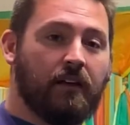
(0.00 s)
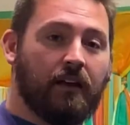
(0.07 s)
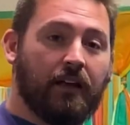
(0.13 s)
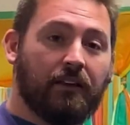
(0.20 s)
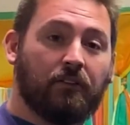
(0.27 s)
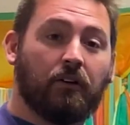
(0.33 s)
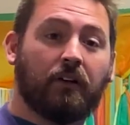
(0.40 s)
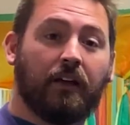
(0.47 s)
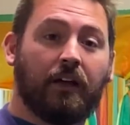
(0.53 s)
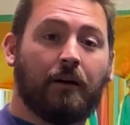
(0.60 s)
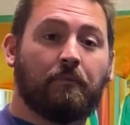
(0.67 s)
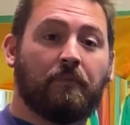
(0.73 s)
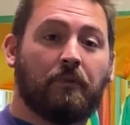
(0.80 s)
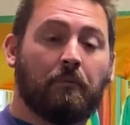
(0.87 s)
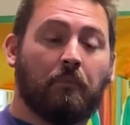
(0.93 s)
and looking
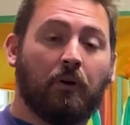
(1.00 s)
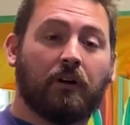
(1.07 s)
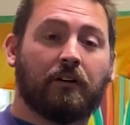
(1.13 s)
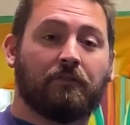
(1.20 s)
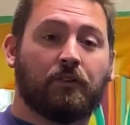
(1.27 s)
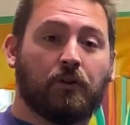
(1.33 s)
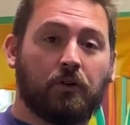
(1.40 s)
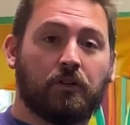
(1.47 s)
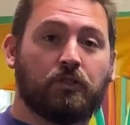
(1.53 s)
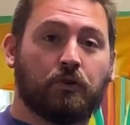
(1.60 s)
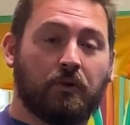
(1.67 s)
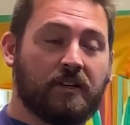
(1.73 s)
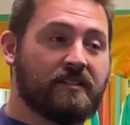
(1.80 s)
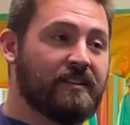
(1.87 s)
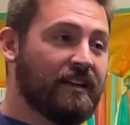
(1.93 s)
up the book of your
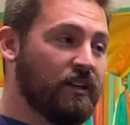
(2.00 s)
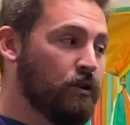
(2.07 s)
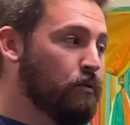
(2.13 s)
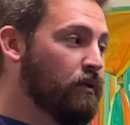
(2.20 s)
choice that you